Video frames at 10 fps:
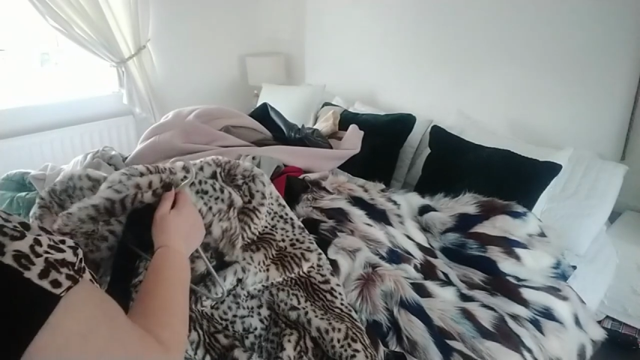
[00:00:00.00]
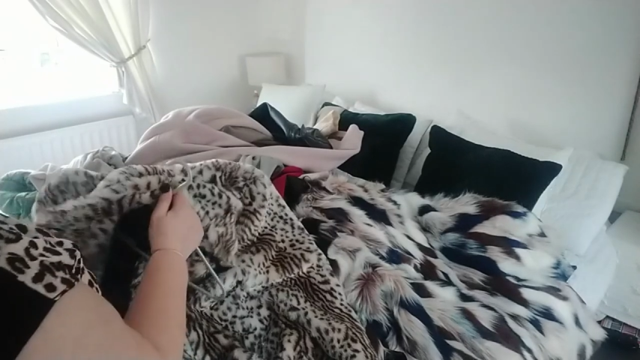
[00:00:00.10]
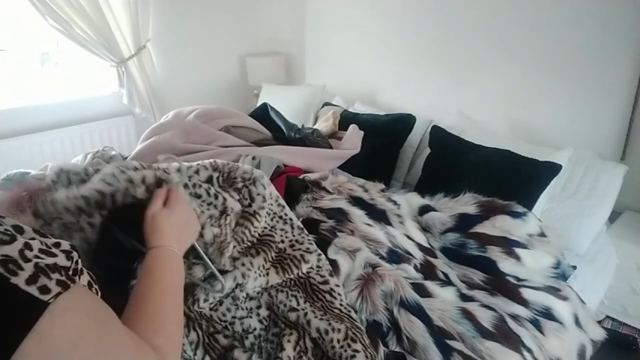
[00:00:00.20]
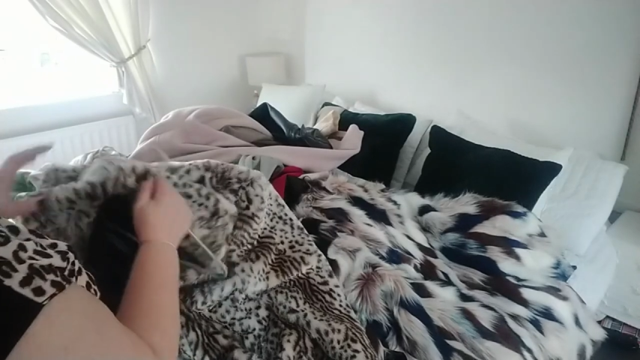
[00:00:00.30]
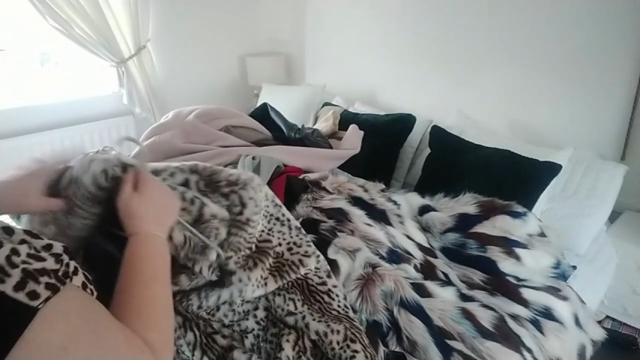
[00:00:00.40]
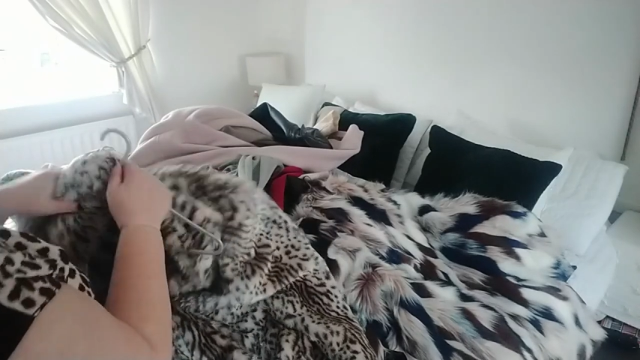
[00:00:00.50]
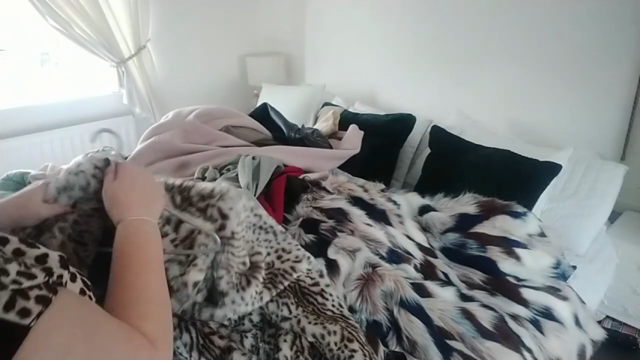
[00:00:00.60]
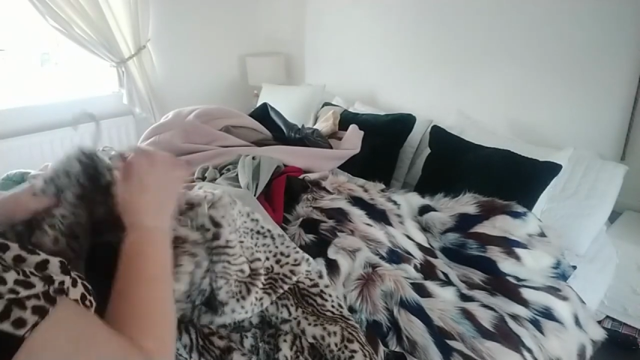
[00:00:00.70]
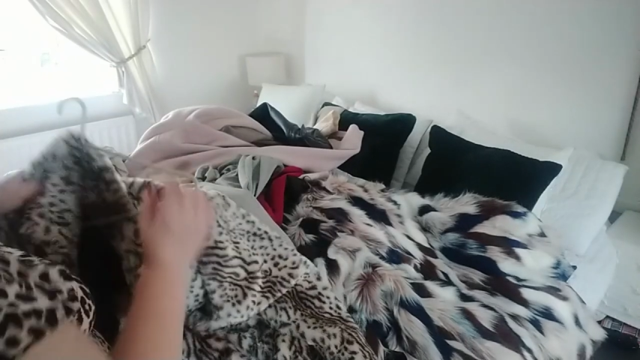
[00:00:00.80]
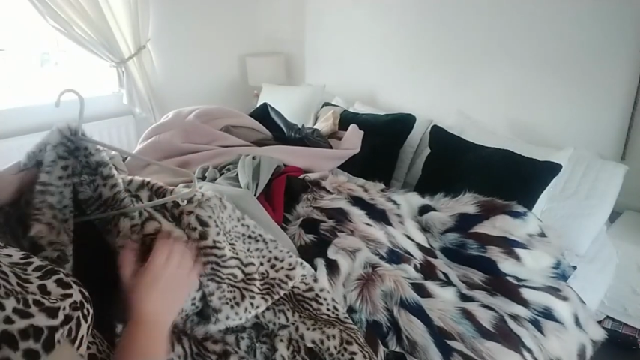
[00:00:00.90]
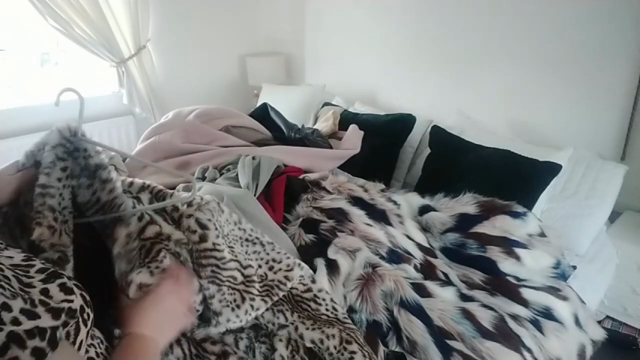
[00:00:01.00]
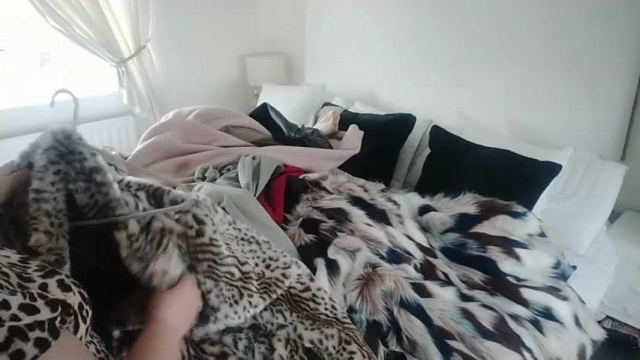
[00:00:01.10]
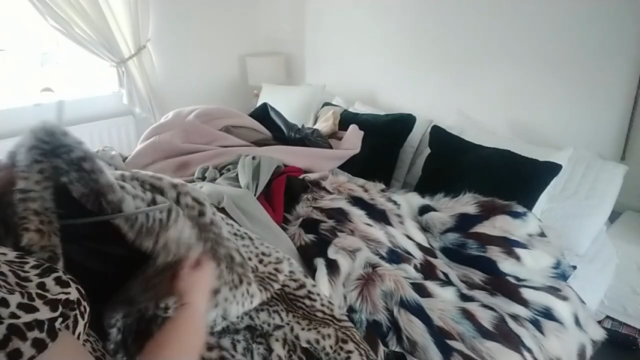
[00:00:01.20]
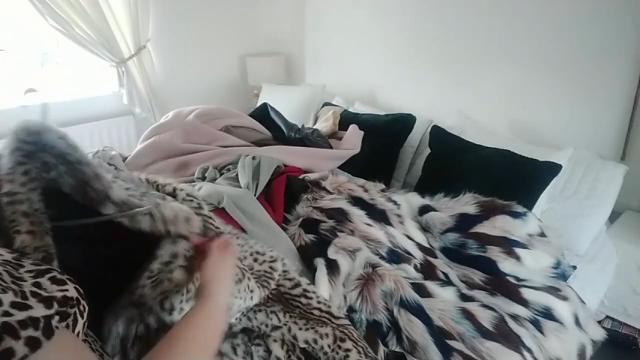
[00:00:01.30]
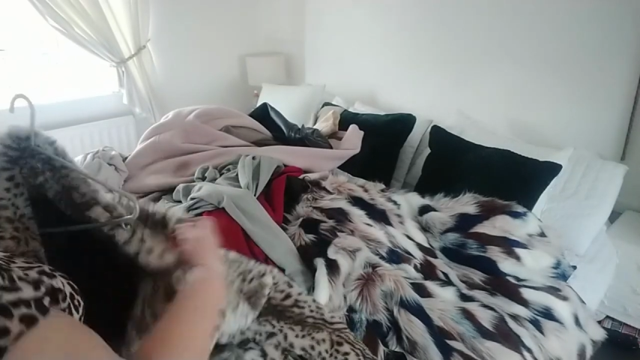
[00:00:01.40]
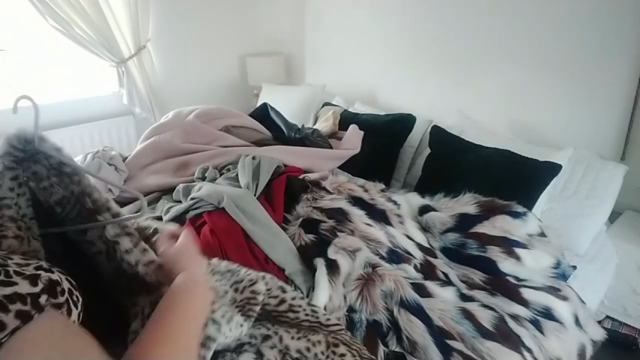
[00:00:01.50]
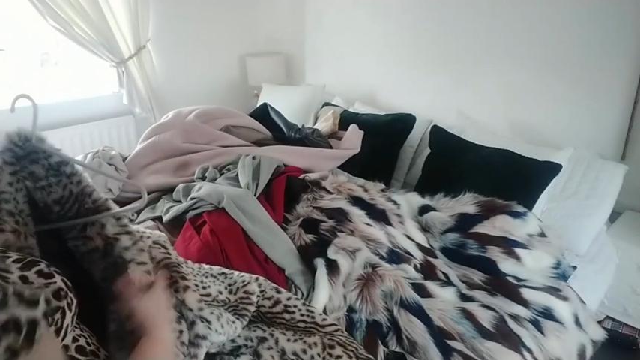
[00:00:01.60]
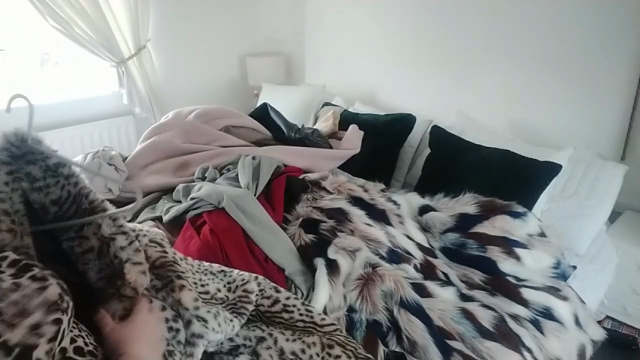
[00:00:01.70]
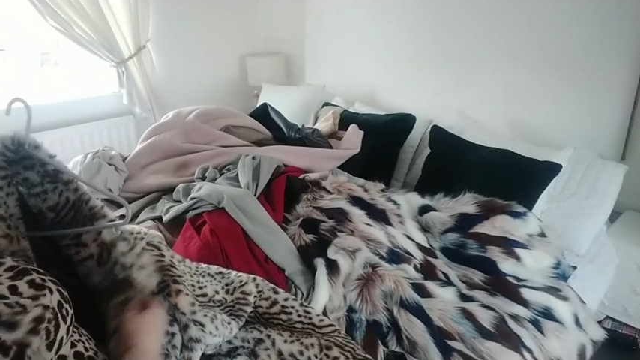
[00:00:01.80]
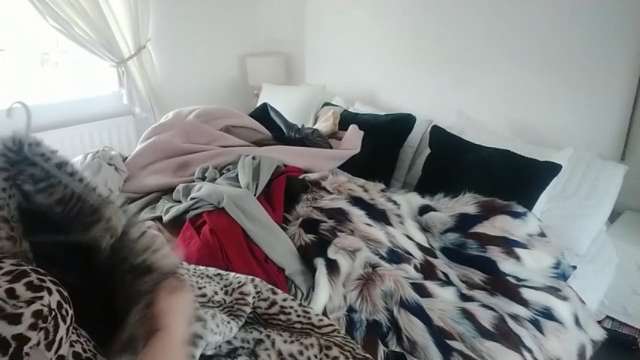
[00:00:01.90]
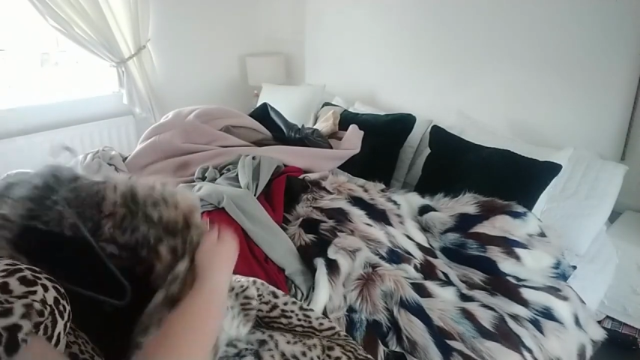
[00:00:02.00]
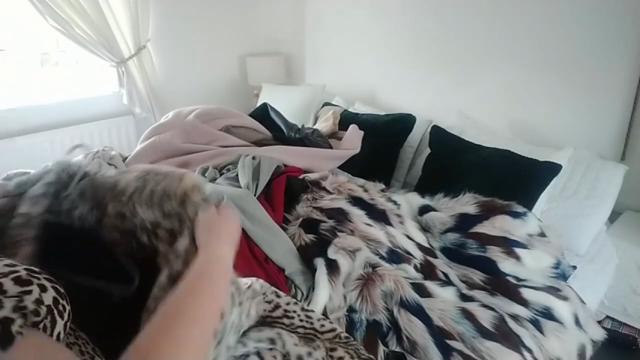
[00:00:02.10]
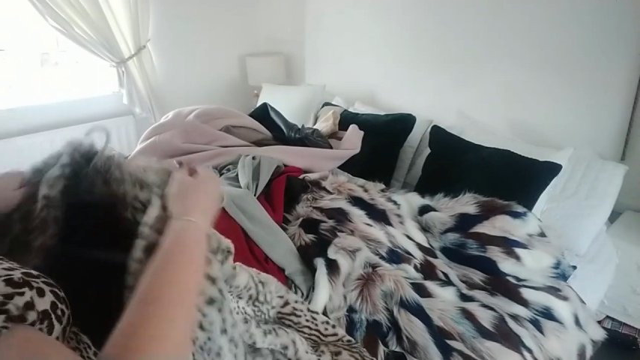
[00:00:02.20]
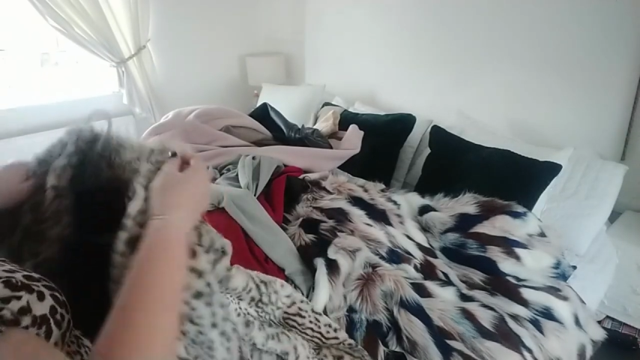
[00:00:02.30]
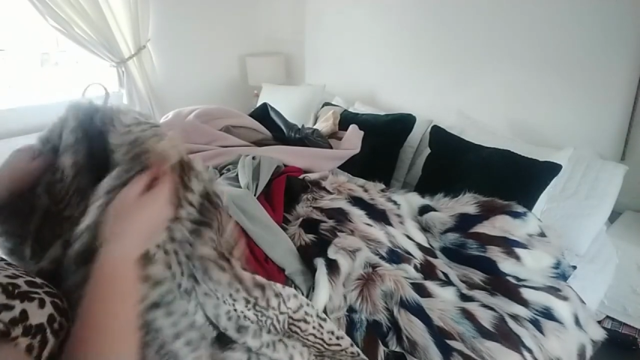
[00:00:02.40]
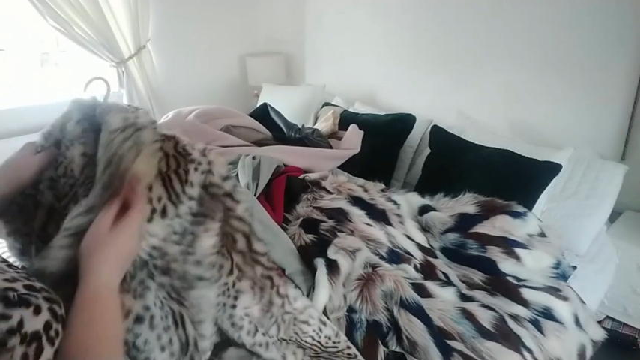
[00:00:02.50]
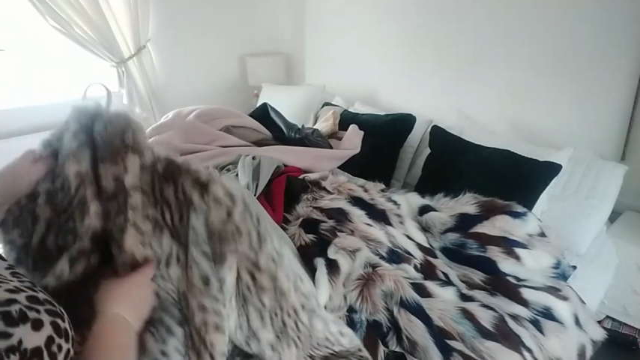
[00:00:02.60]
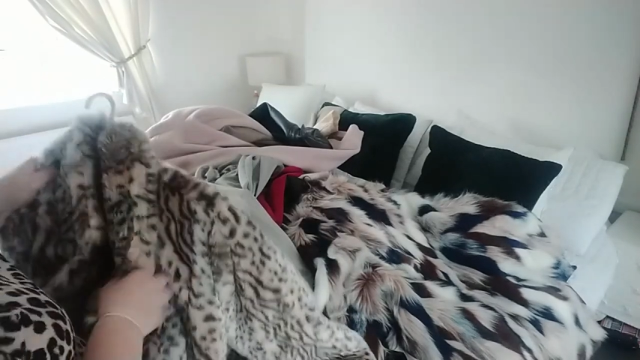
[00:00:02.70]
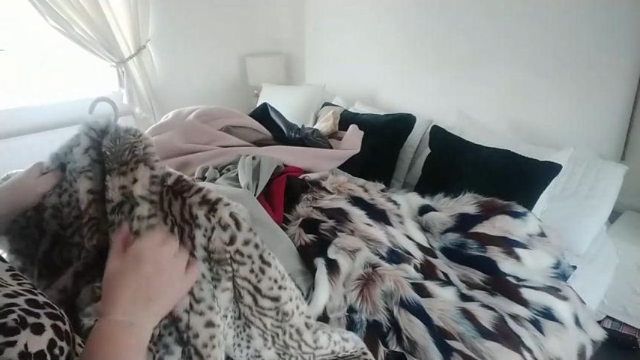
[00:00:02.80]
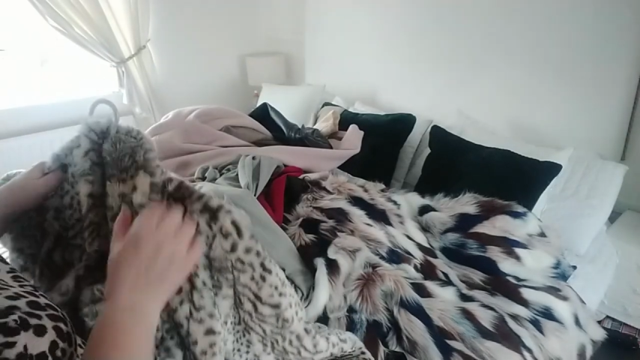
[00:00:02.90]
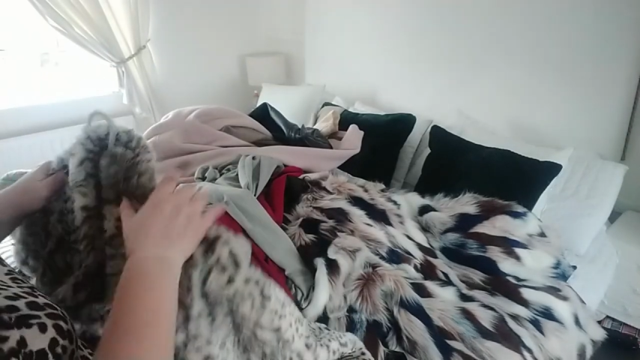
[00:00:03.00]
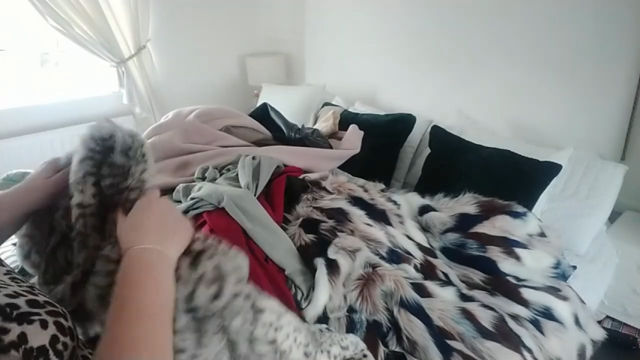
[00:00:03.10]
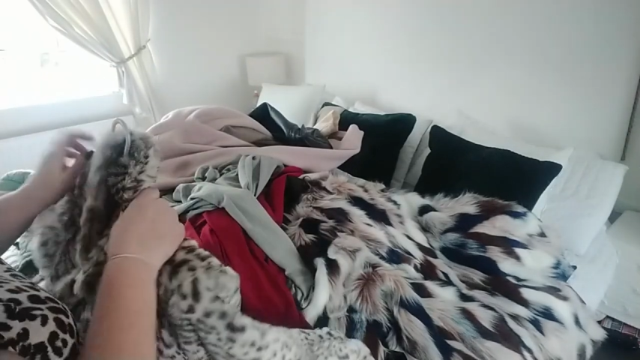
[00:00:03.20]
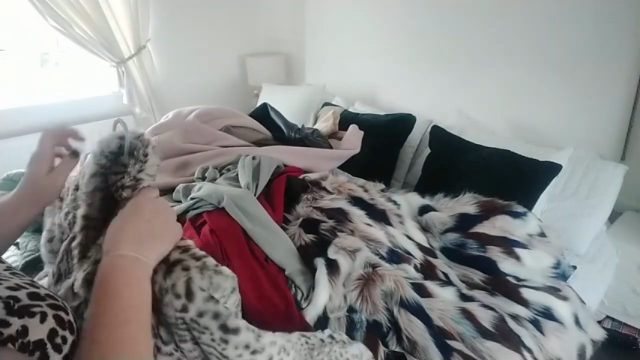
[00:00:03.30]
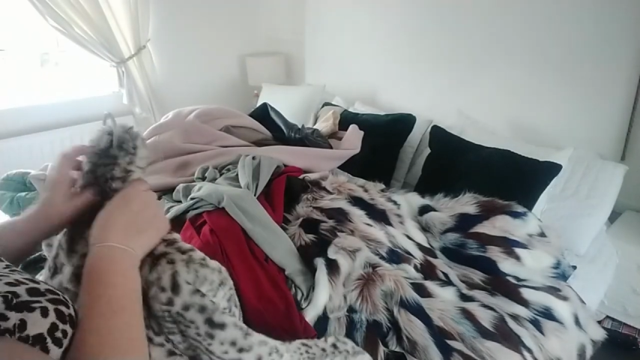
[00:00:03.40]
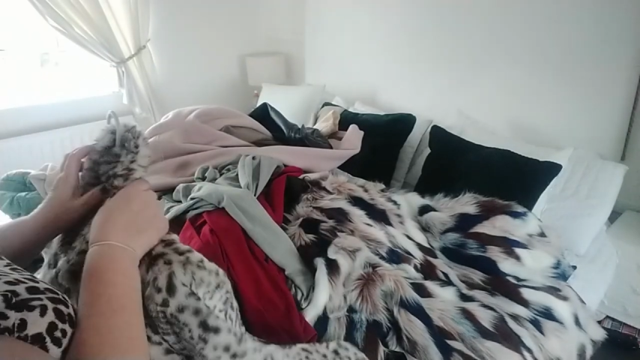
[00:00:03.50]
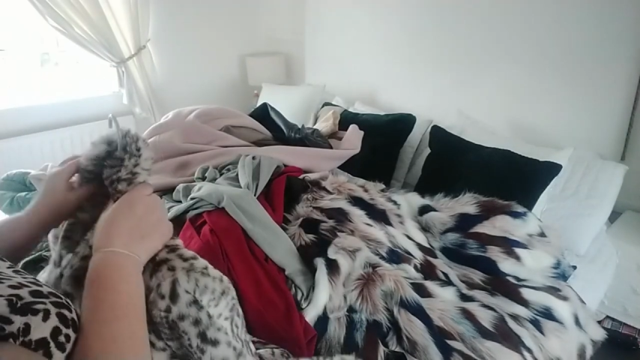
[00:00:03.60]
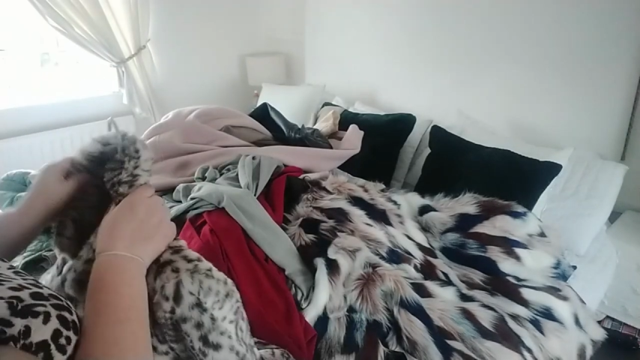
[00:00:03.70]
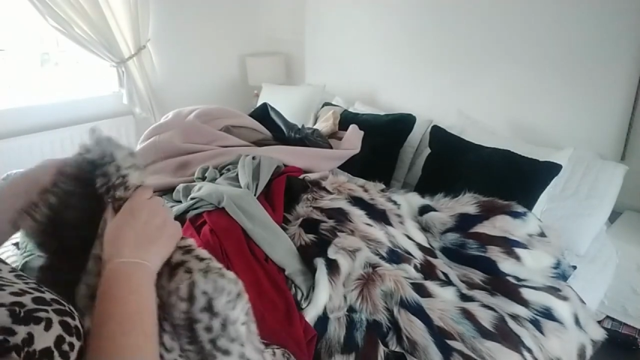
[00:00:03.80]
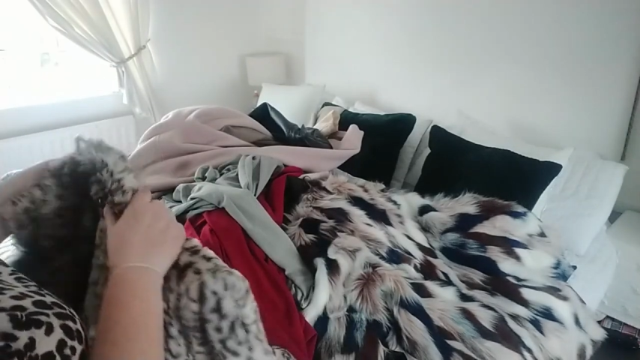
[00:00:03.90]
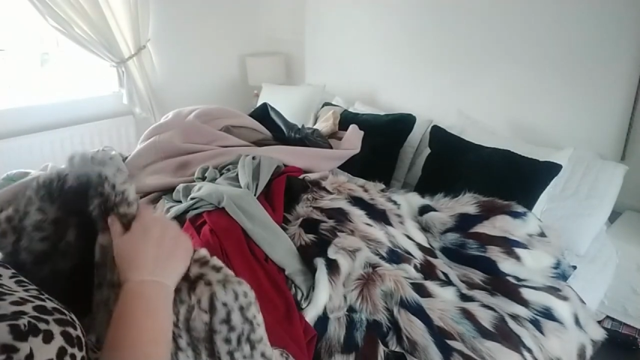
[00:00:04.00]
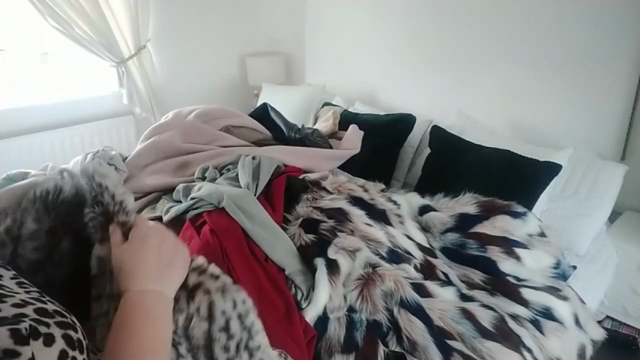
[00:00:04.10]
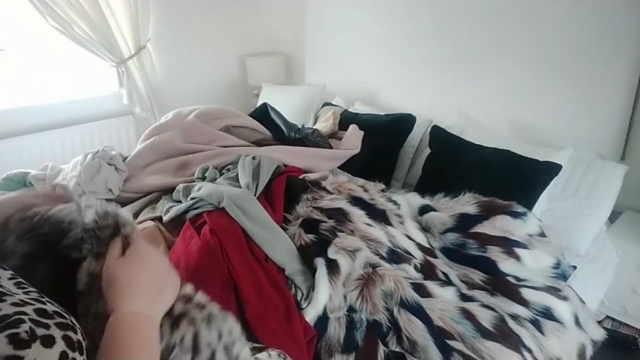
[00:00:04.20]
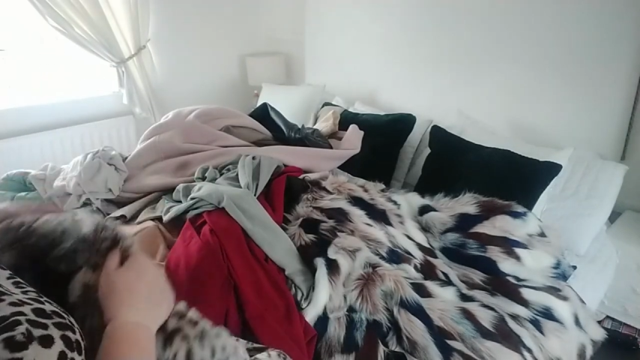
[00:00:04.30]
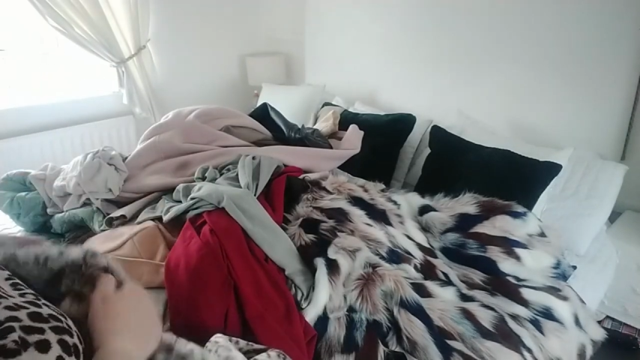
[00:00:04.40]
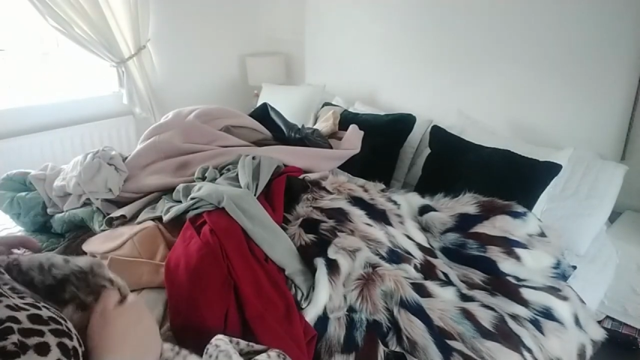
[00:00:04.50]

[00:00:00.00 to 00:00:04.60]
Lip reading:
No face is visible, so there are no lips to read.